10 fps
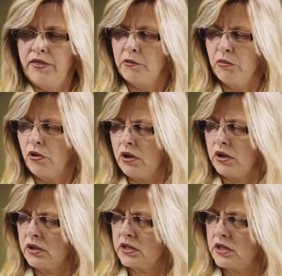The
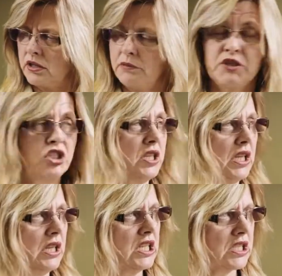molds, the
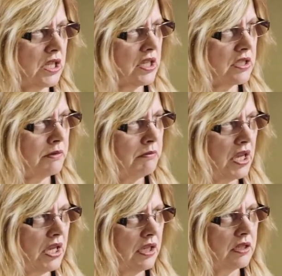machine is custom
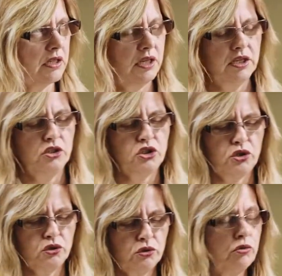made
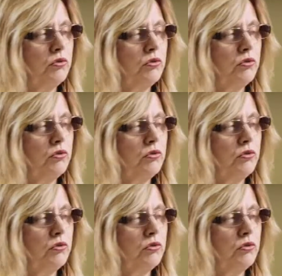to